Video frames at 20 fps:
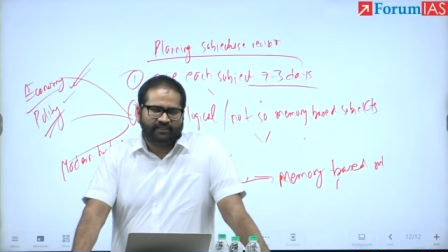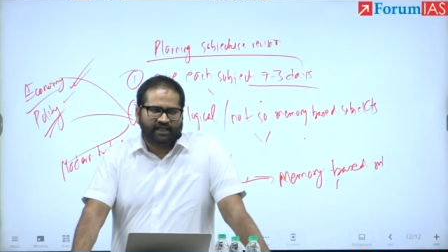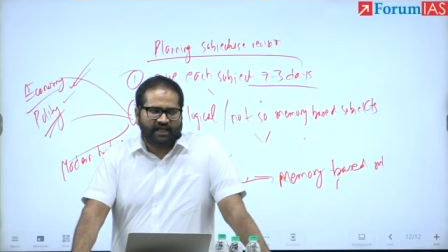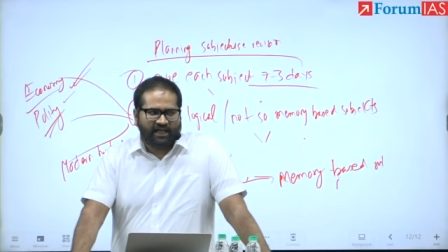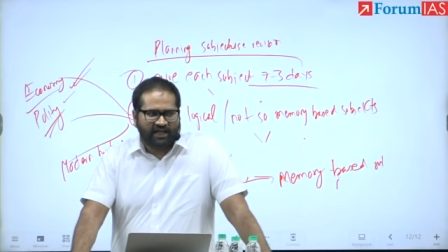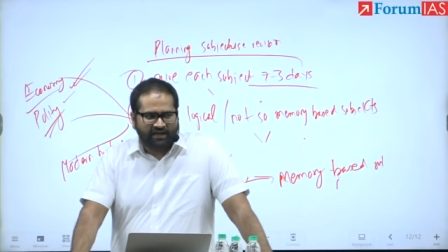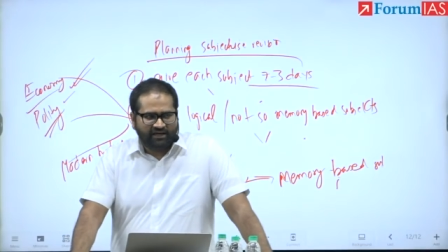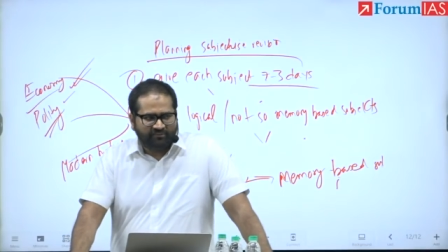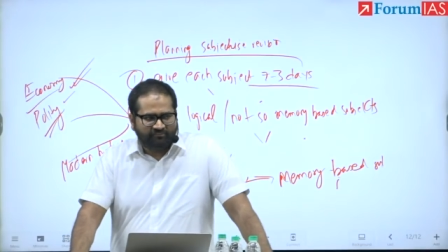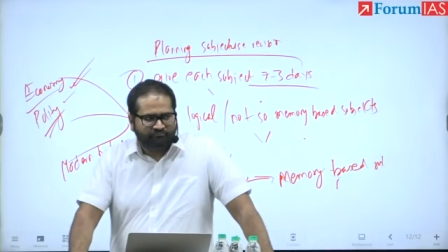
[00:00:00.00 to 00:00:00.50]

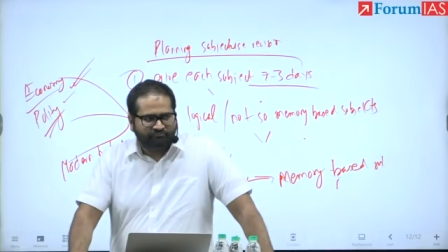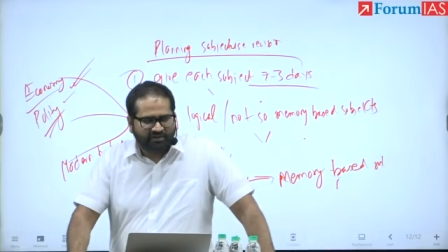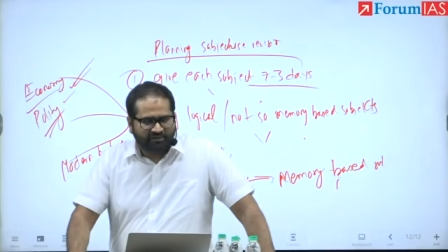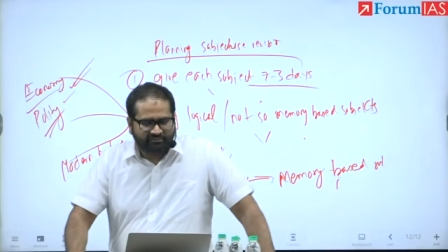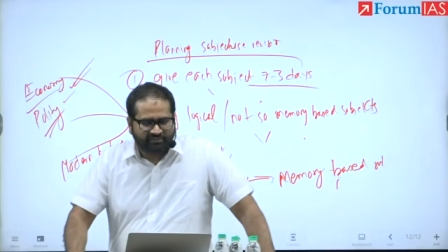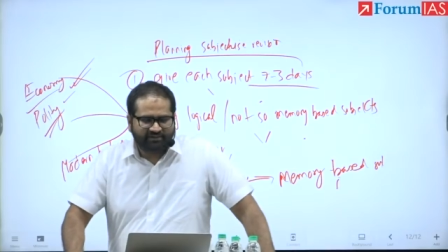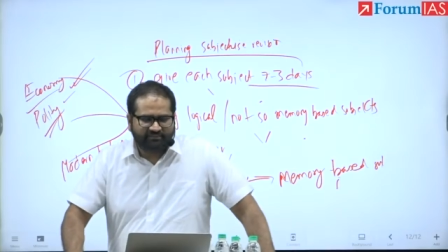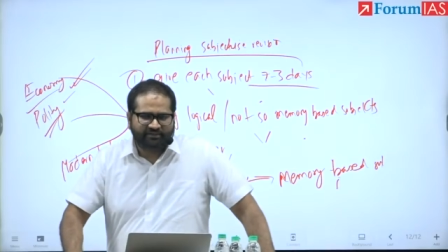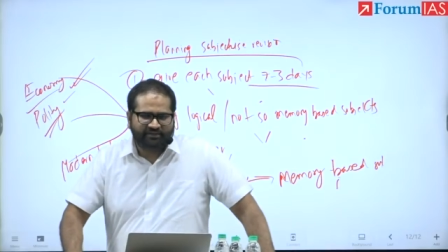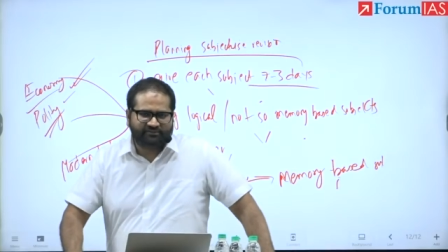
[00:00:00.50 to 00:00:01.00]
And
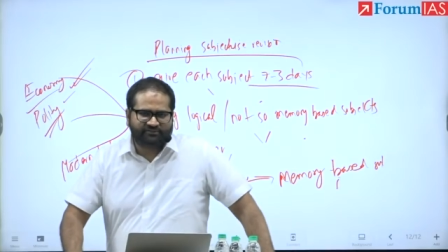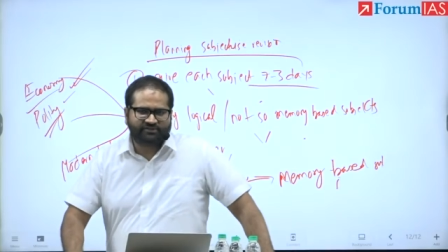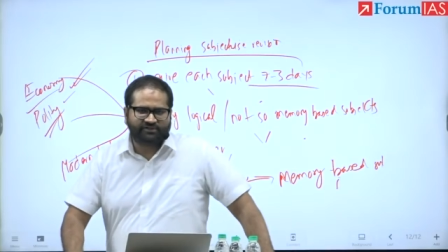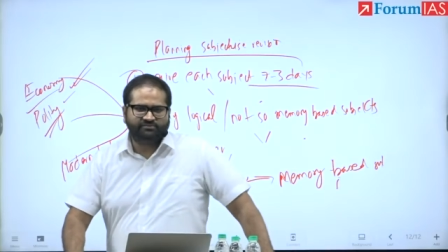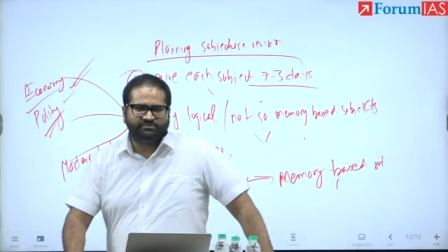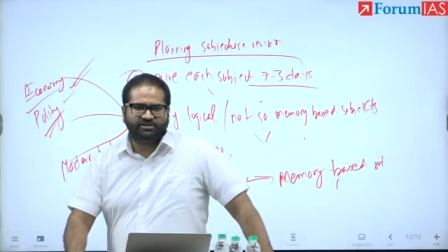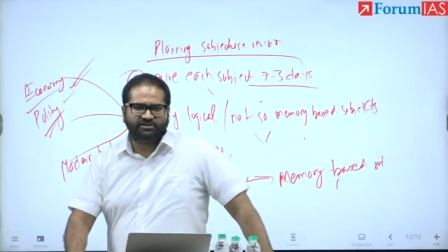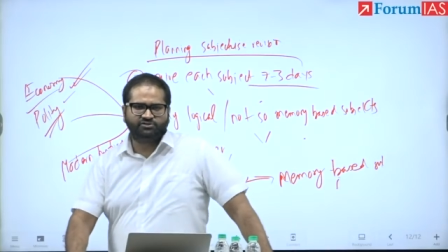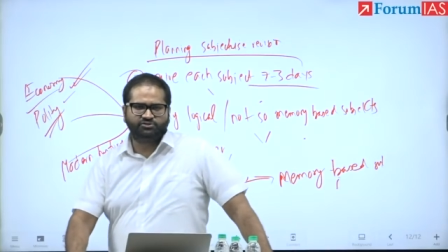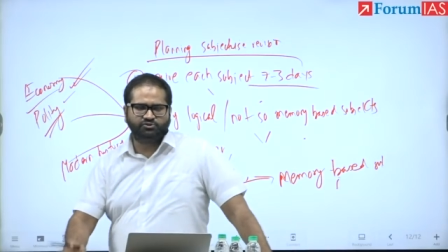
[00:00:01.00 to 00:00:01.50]
memory-based
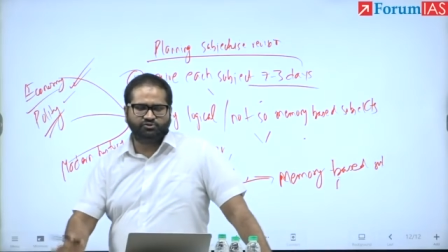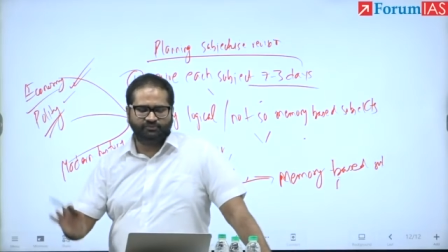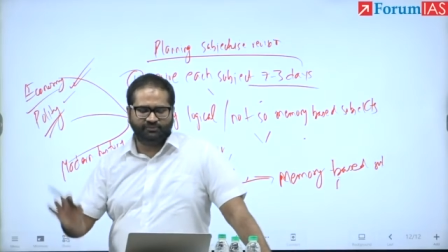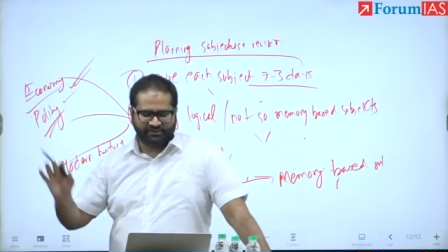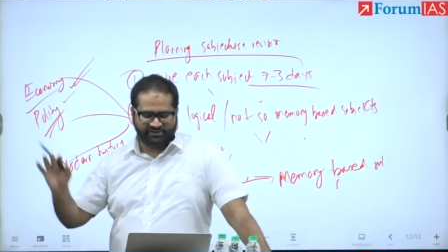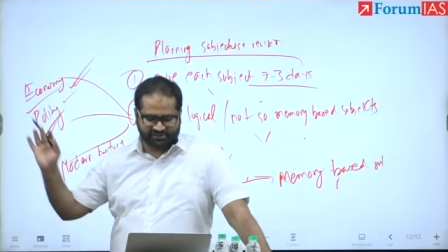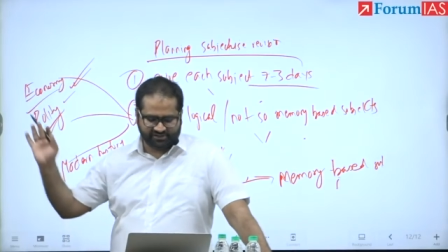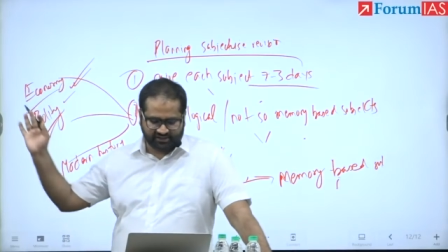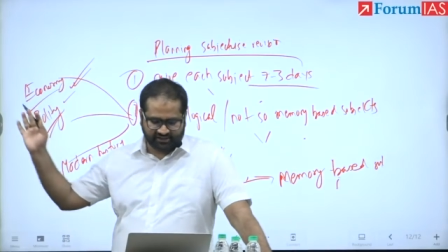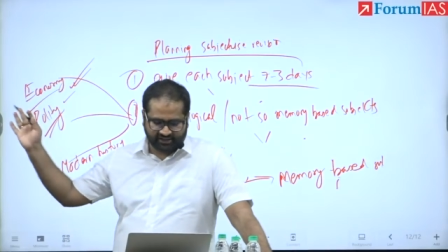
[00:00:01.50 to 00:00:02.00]
subjects should be
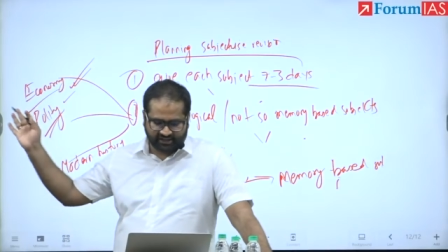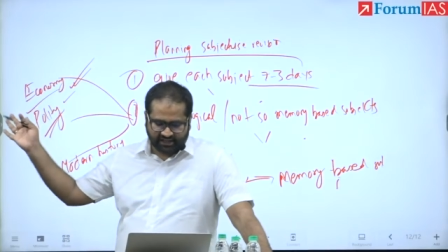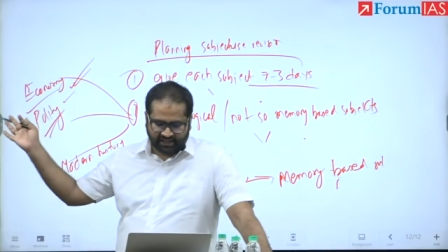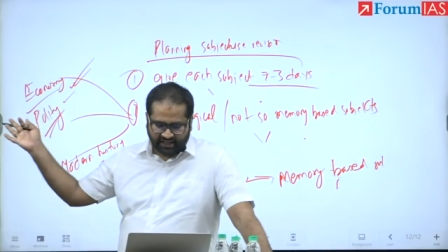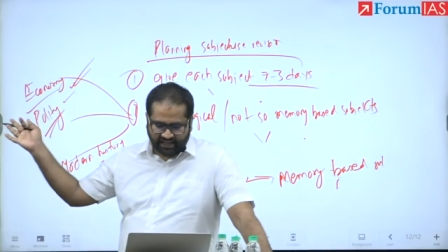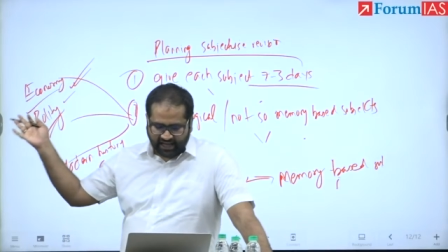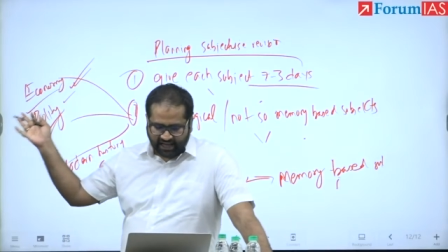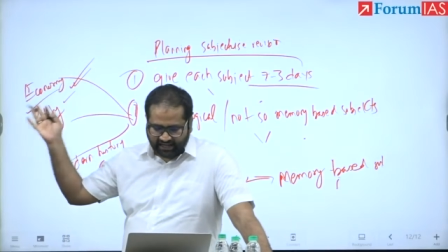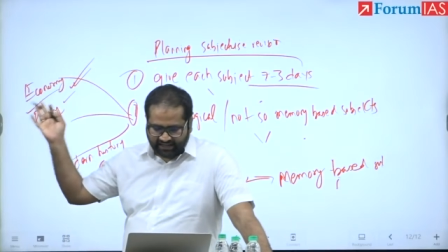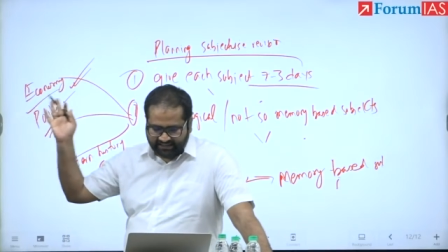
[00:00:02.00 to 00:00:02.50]
done
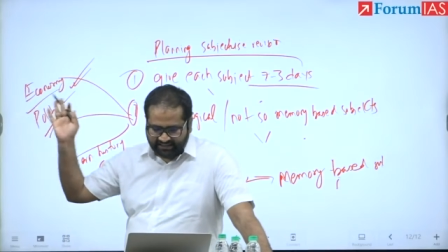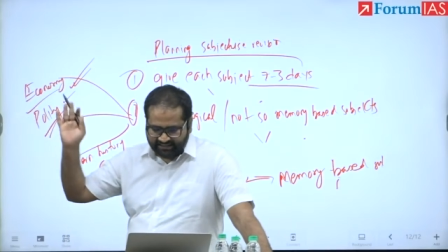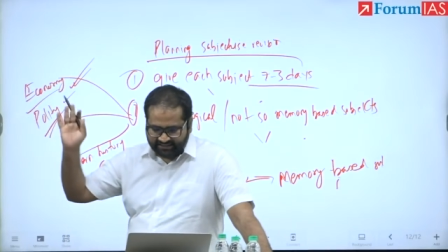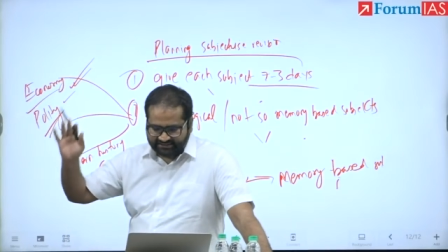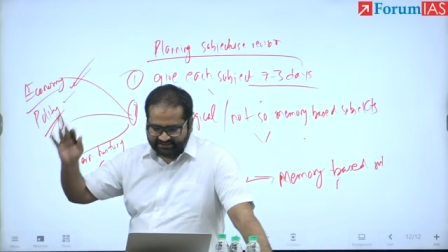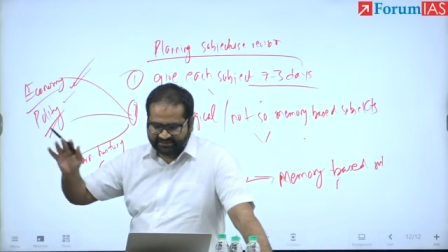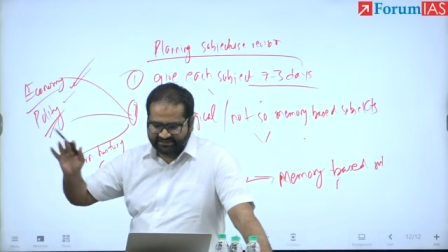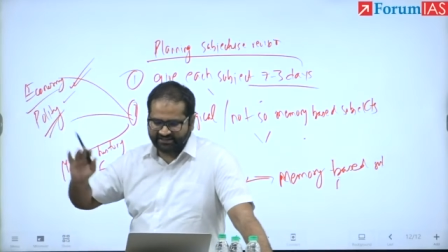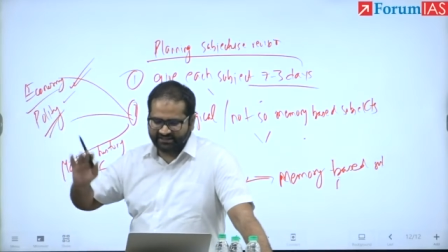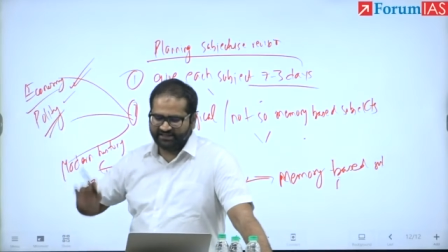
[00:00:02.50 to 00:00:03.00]
at
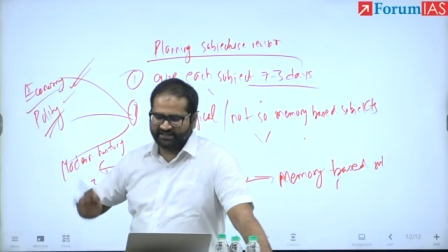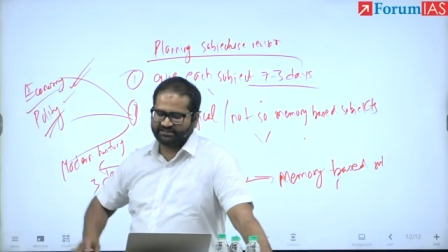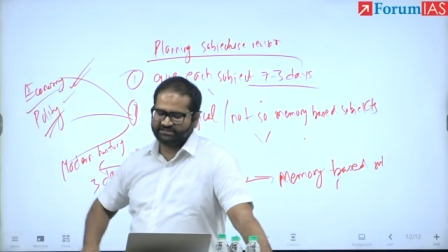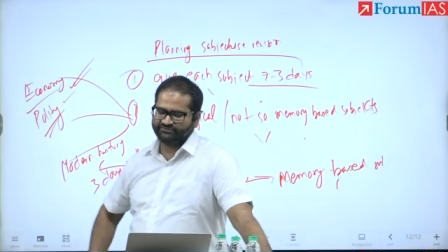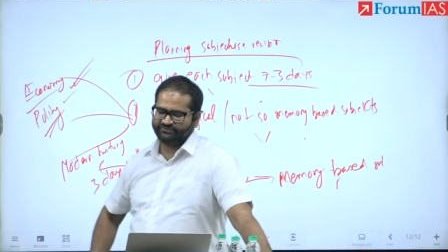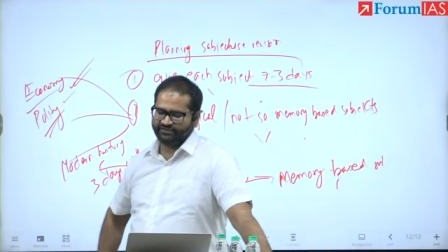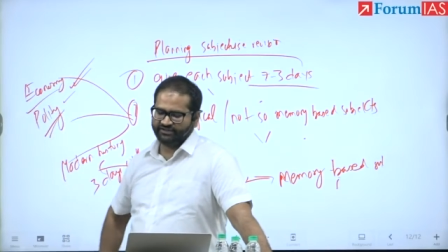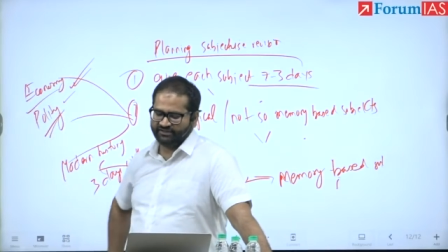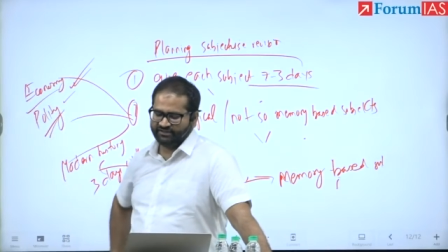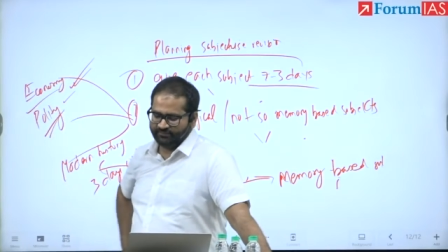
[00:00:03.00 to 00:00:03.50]
least three days
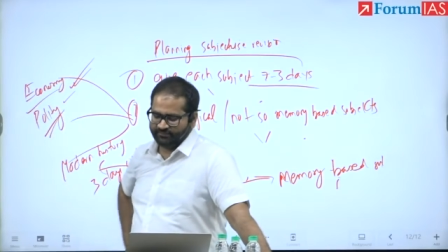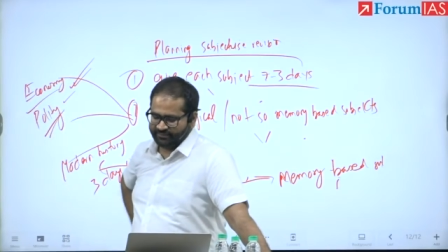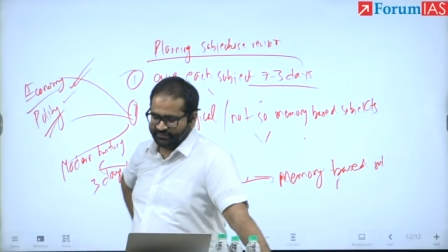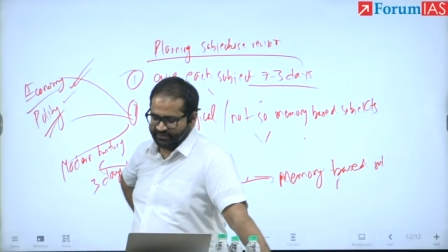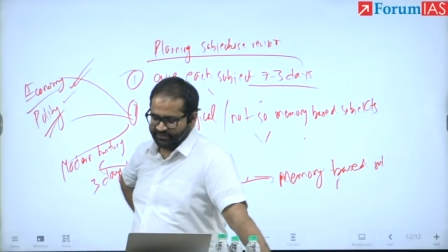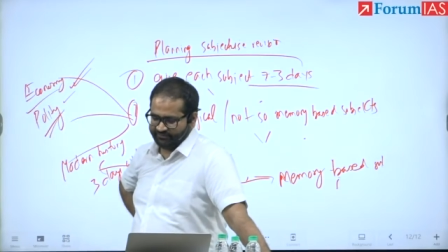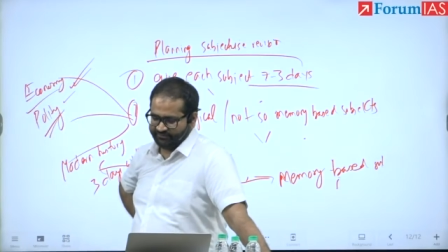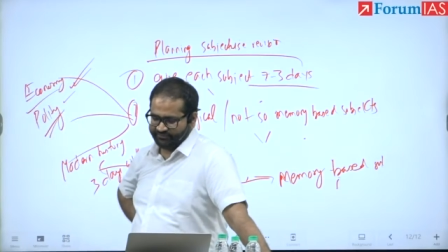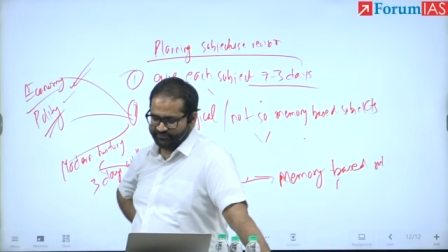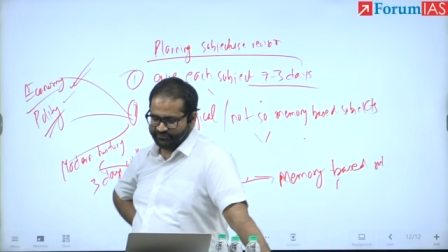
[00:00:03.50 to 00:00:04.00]
within the
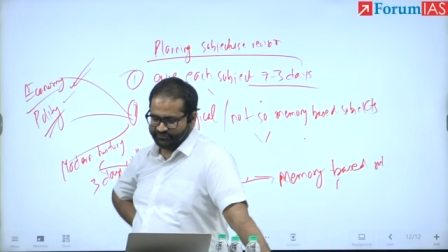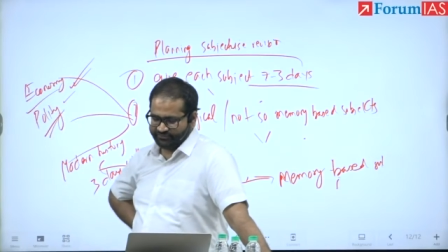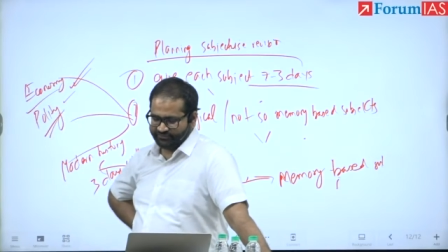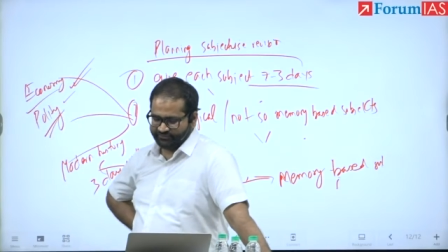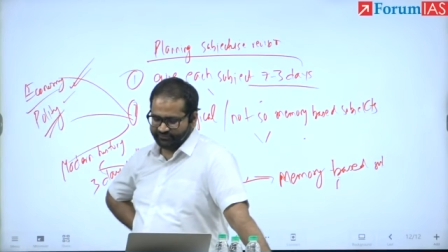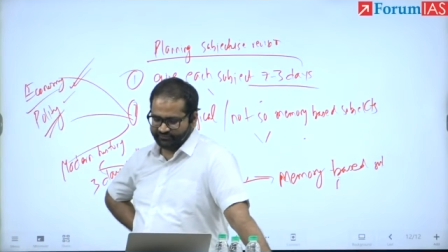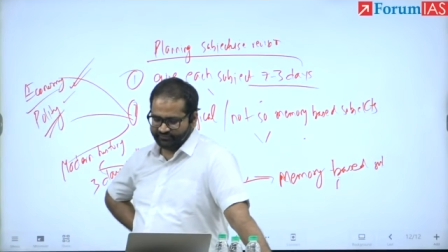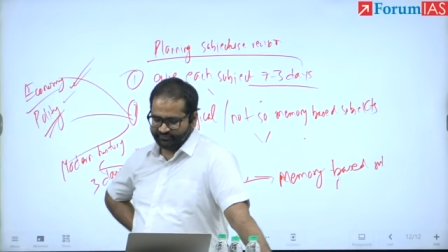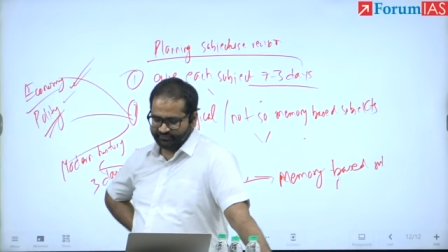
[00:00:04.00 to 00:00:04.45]
prelims.